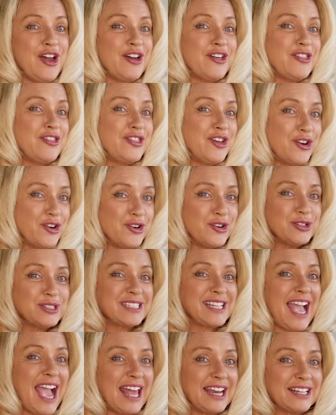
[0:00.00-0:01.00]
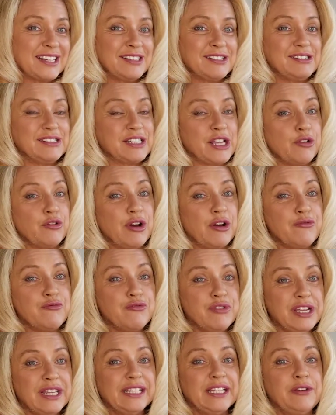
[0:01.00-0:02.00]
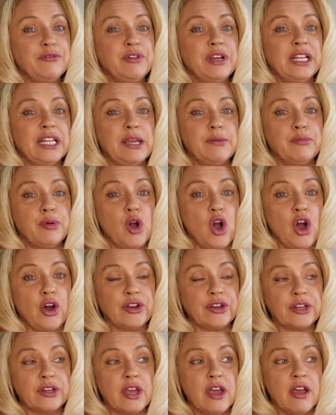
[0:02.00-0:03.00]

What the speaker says: those categories are really, really important.